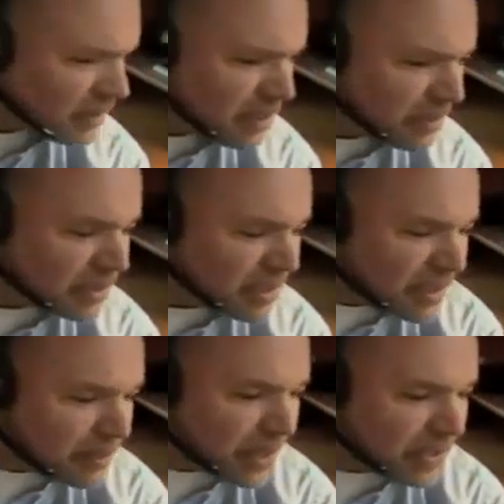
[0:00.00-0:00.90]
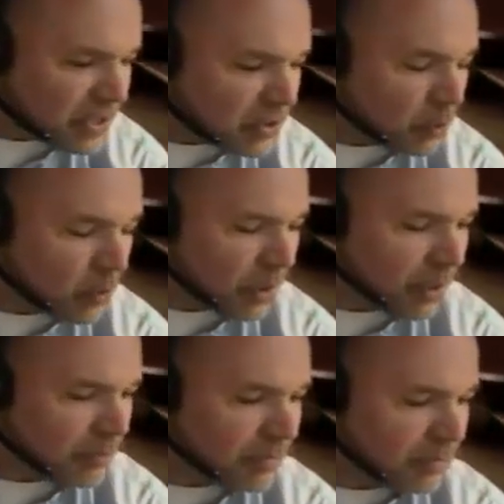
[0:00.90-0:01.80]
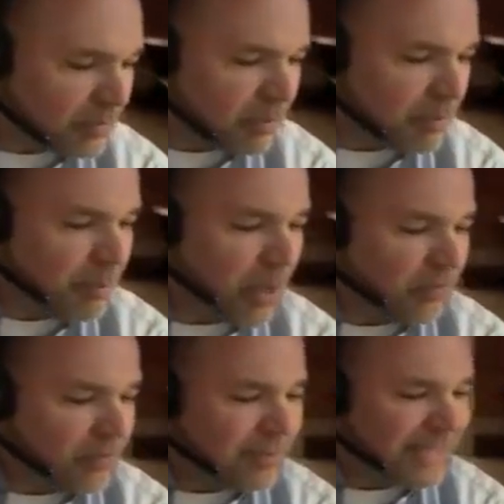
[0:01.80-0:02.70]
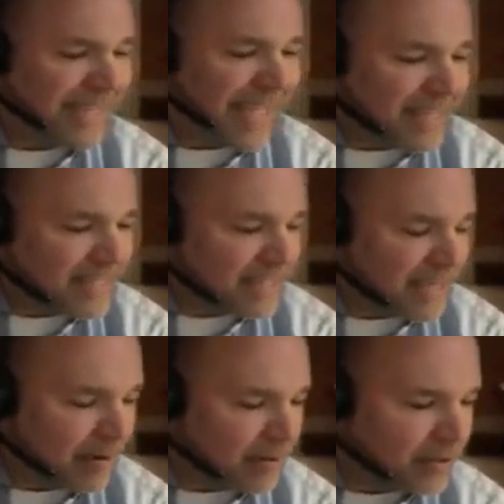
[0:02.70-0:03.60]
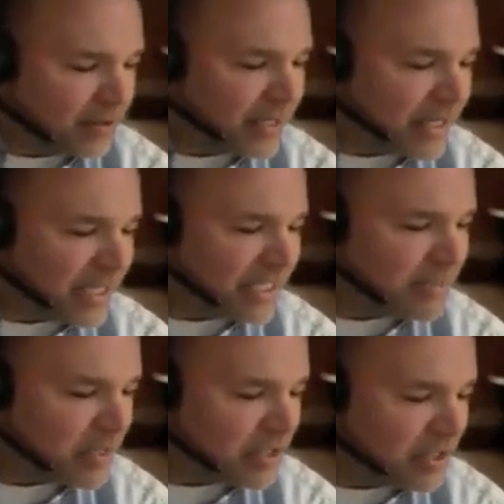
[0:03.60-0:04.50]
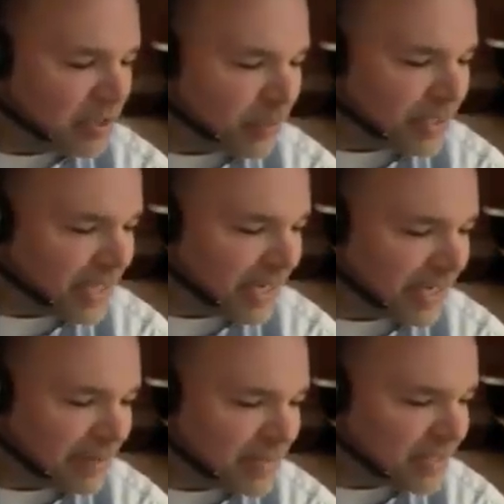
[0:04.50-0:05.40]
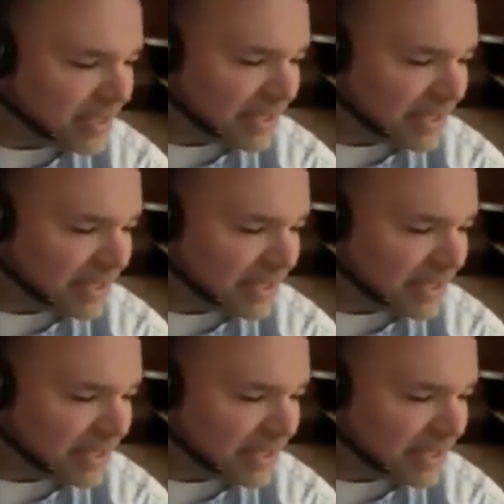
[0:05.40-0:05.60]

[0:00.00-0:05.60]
I mean, mention the um, the Melvin P. Gates character is mentioned three times.